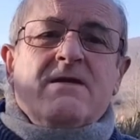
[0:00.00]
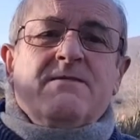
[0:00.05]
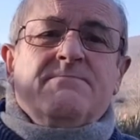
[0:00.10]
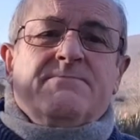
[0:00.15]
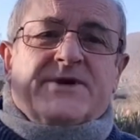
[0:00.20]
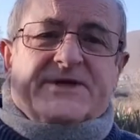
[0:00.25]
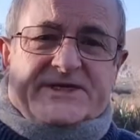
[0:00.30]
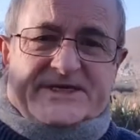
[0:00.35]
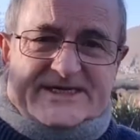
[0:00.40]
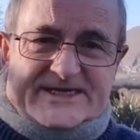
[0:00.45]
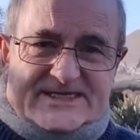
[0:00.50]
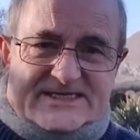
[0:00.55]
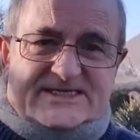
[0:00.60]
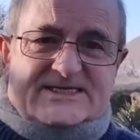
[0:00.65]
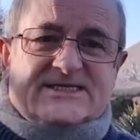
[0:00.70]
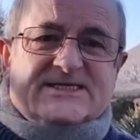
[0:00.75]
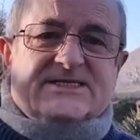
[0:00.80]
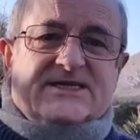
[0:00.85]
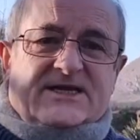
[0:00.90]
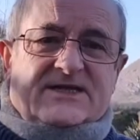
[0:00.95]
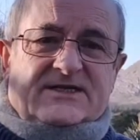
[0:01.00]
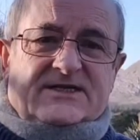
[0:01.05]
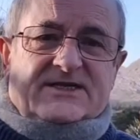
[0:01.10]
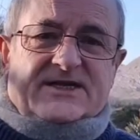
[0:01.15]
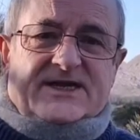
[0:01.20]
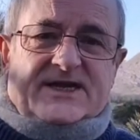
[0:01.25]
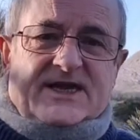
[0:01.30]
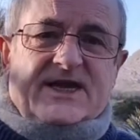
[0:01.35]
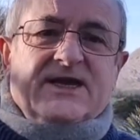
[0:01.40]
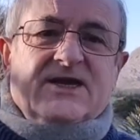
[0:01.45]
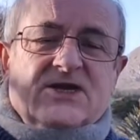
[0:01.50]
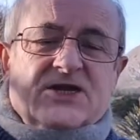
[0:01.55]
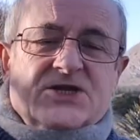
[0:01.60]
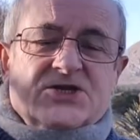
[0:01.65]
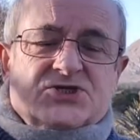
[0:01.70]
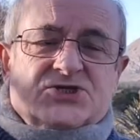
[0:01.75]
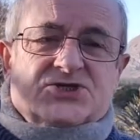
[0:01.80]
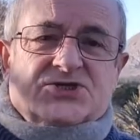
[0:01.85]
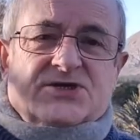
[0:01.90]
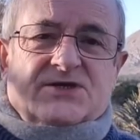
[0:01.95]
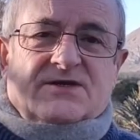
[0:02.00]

But it is still English